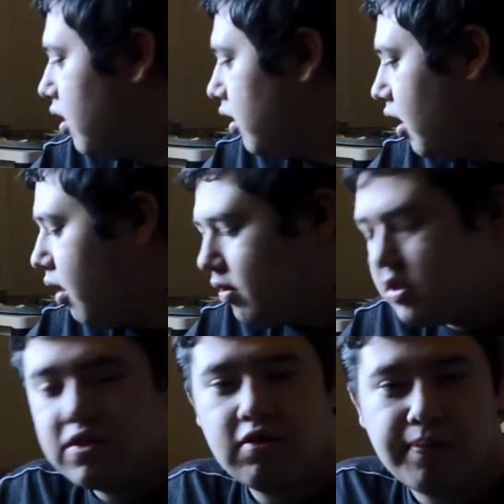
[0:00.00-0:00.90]
Now I want to
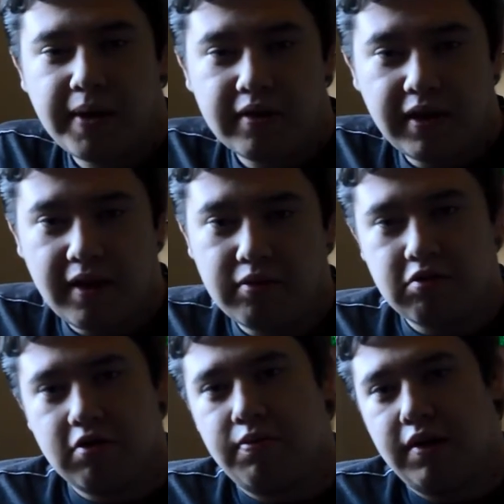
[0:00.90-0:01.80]
talk about the M
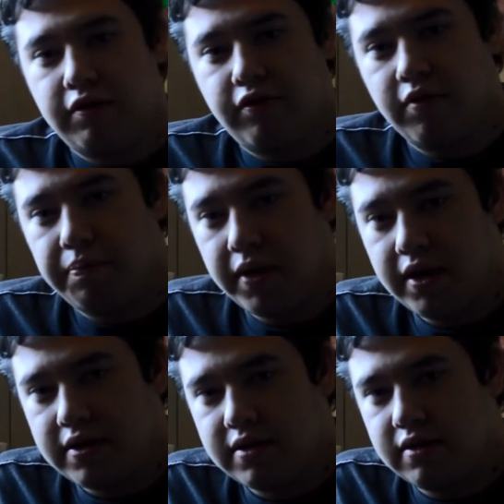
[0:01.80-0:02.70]
Group build for a
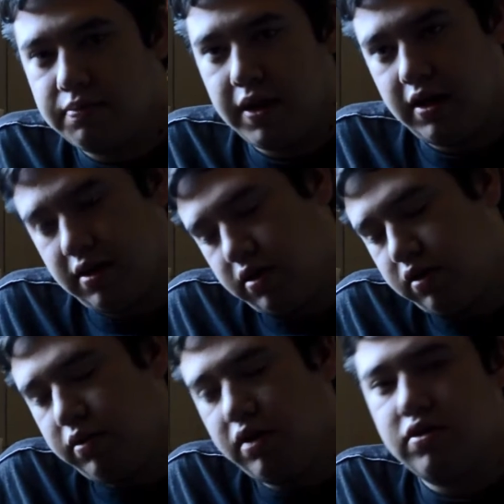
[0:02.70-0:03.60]
bit, being
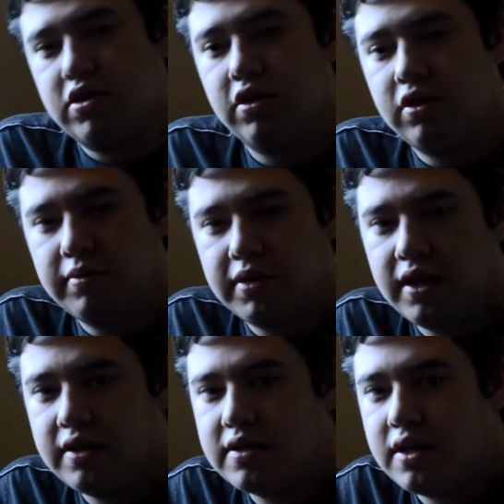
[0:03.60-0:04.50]
a little short
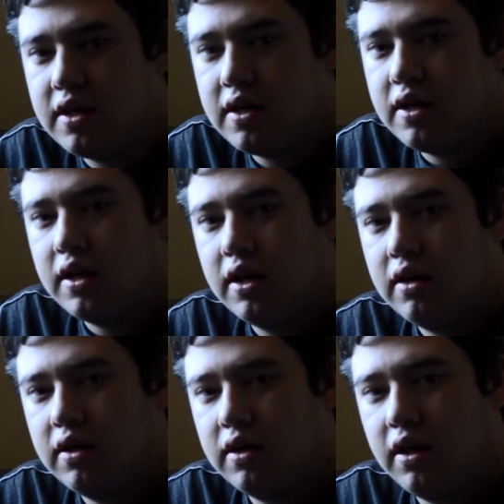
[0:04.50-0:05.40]
update.
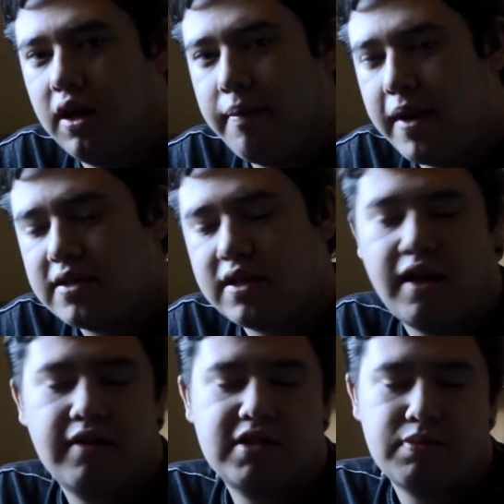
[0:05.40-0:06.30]
Basically
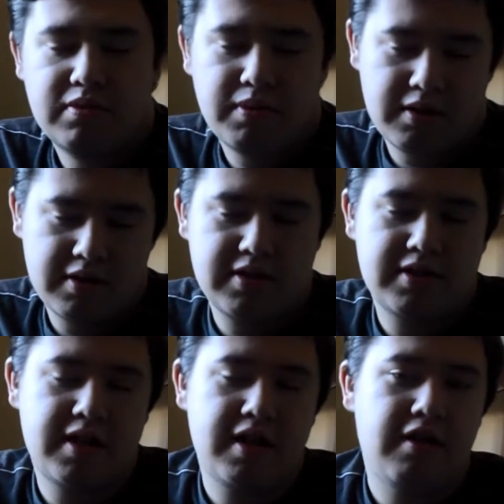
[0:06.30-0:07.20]
I've spoken to
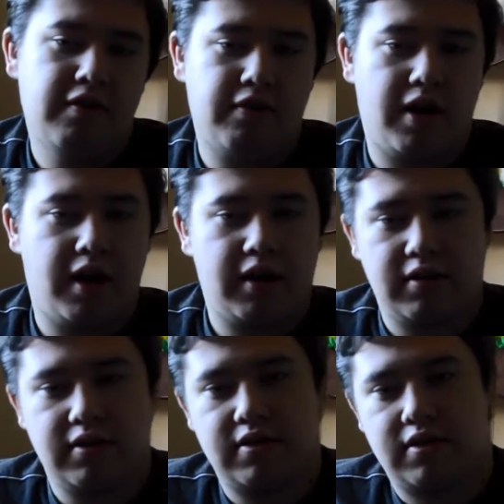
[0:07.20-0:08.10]
Steve
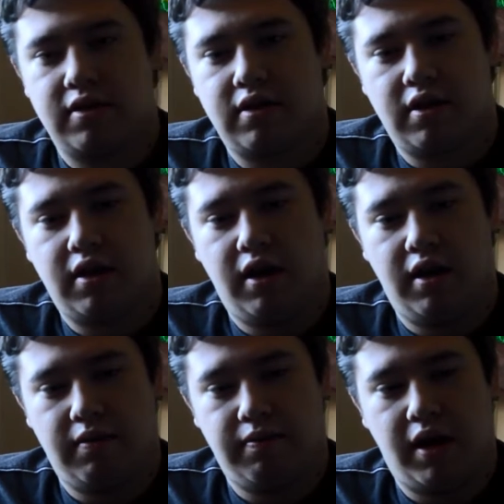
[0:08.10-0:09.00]
and
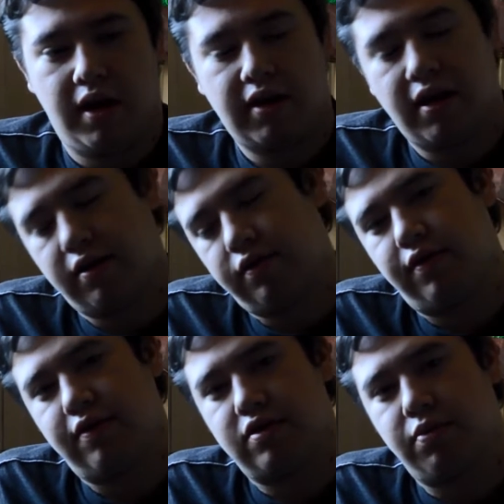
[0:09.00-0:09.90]
I kind of
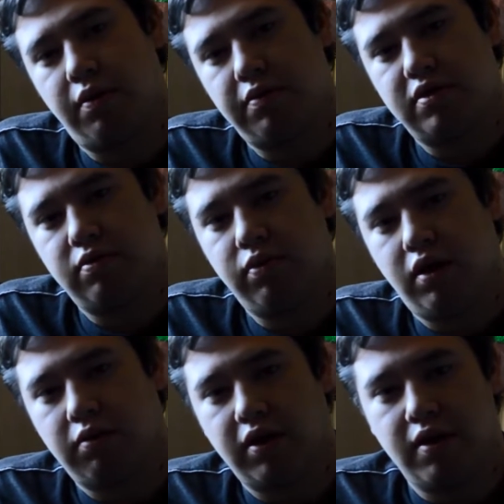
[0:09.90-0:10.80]
swapped what
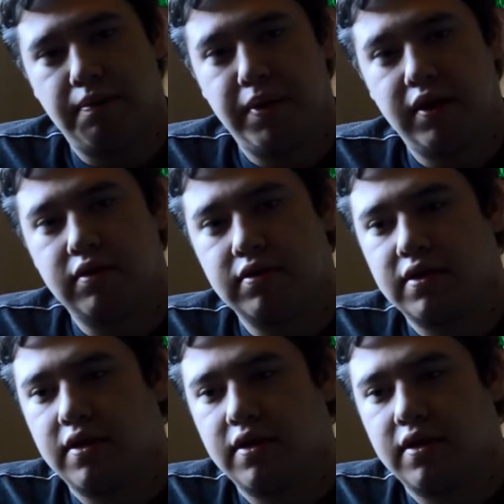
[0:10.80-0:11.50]
I'm going to build.